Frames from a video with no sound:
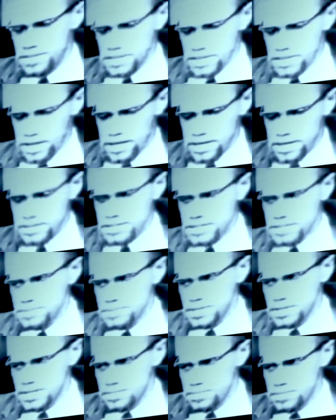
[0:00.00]
is one of
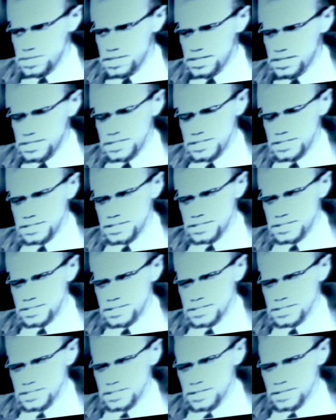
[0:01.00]
the most influential
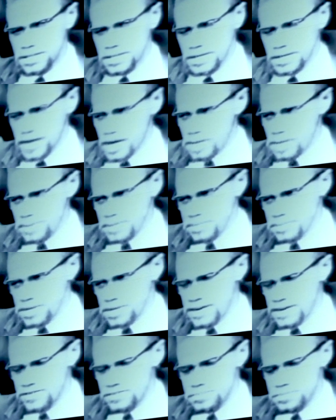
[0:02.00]
in my
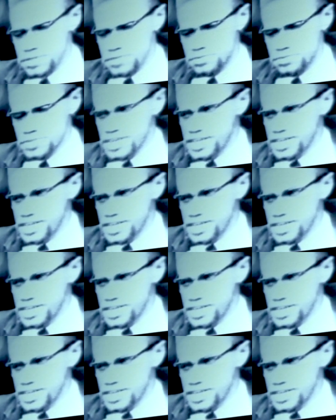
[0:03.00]
life.